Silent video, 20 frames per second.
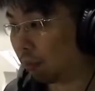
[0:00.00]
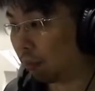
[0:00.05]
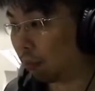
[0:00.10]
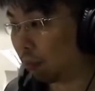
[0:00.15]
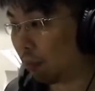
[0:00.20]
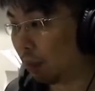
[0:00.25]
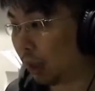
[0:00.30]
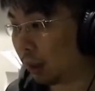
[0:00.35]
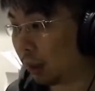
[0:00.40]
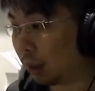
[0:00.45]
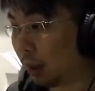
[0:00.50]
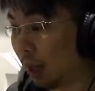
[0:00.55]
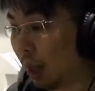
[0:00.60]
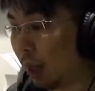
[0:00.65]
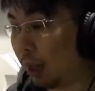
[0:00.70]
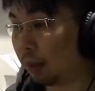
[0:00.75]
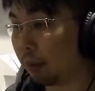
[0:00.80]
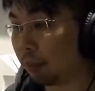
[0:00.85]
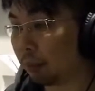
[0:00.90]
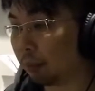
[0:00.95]
Let's
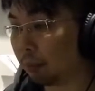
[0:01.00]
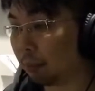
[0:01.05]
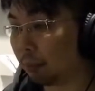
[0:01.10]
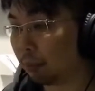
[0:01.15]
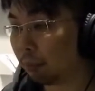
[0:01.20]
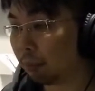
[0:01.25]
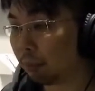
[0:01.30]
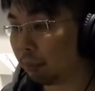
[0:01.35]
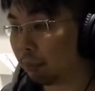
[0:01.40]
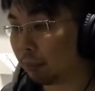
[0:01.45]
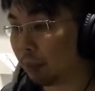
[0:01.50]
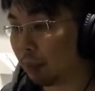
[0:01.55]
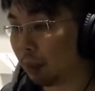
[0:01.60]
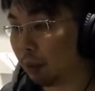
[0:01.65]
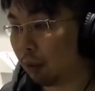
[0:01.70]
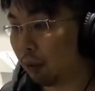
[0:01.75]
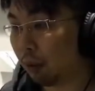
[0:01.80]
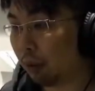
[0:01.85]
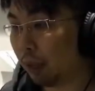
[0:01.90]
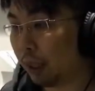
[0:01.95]
start.
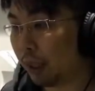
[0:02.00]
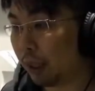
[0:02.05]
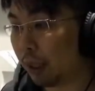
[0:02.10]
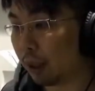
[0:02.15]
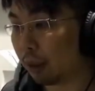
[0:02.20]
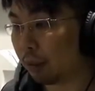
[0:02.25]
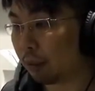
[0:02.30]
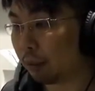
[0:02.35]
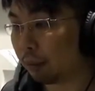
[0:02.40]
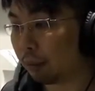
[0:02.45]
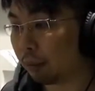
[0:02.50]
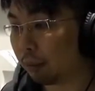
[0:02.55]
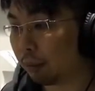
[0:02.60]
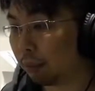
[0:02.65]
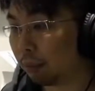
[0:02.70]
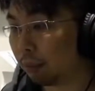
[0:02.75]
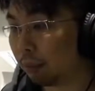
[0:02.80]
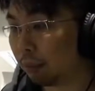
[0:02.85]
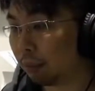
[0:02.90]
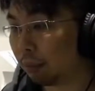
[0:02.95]
Ready?
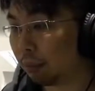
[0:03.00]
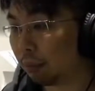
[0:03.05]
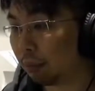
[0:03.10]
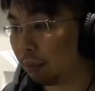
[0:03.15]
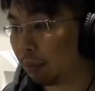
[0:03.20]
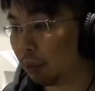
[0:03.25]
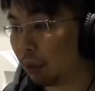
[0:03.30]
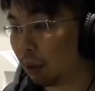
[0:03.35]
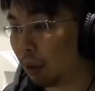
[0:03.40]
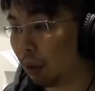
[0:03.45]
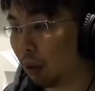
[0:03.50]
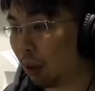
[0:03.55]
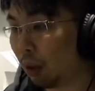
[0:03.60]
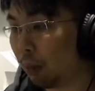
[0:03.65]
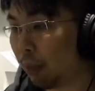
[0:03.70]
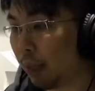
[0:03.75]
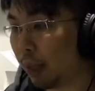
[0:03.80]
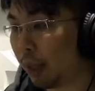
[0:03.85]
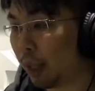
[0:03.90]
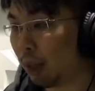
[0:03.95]
On
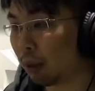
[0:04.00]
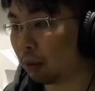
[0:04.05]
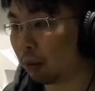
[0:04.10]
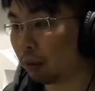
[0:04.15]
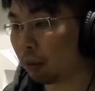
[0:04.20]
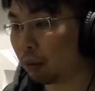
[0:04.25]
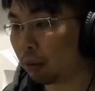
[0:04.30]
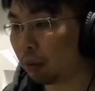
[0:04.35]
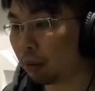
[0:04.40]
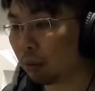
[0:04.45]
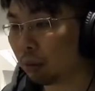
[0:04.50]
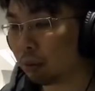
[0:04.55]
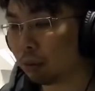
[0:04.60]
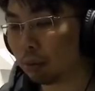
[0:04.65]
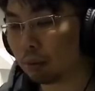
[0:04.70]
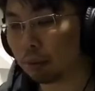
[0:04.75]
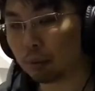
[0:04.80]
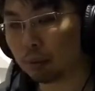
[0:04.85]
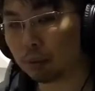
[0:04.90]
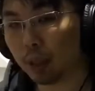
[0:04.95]
my count.
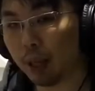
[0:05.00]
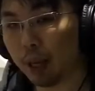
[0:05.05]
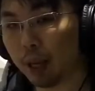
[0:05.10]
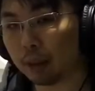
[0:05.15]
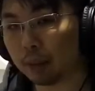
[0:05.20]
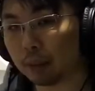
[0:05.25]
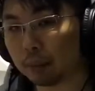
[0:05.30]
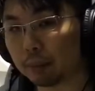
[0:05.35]
And